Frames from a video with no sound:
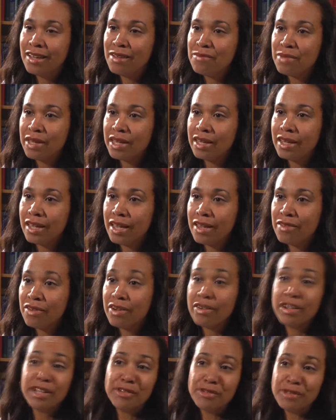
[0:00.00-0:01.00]
me a
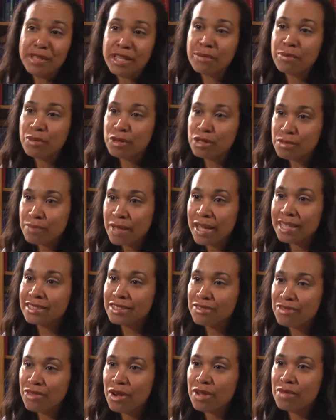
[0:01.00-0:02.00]
very unique
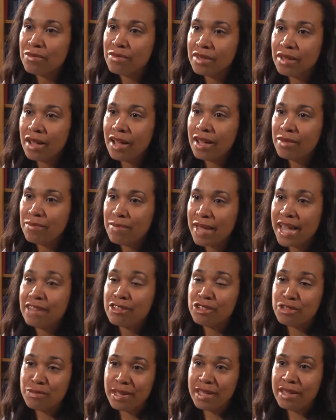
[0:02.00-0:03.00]
perspective on uh,
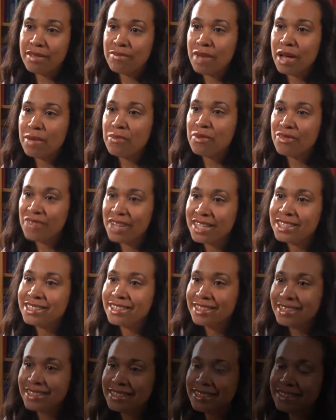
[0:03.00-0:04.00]
management in my
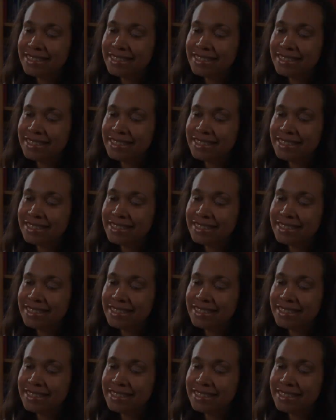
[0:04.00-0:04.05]
profession.